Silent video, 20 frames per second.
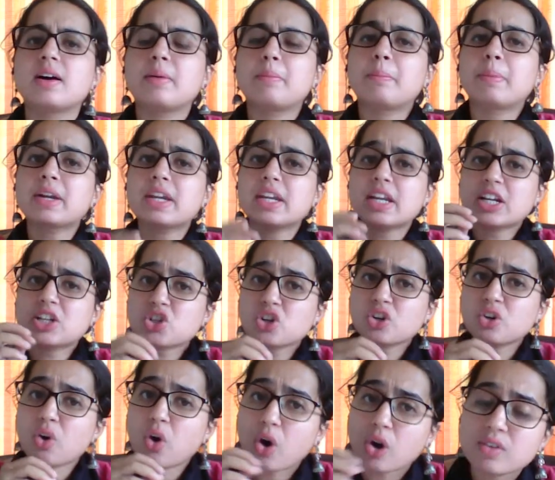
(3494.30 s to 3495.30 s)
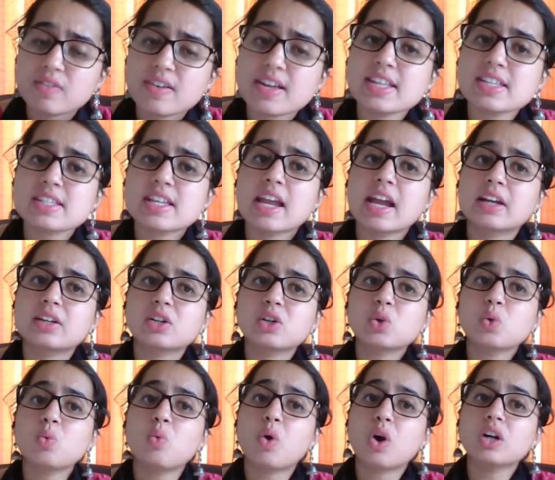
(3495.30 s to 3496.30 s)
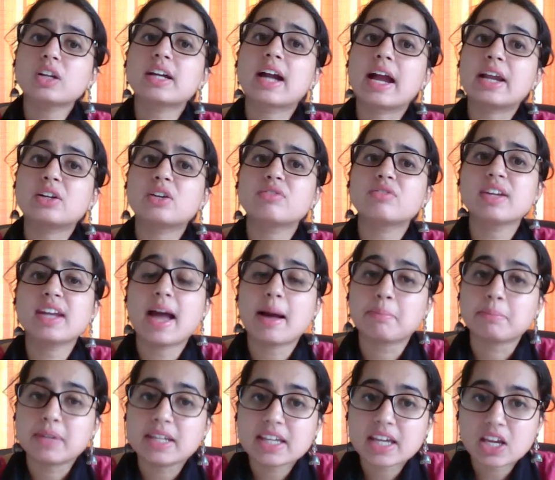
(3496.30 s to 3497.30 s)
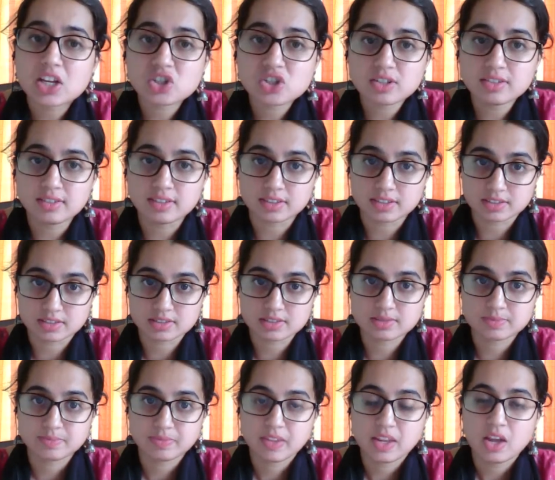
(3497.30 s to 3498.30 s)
but it should always cater to what kind of an application it is.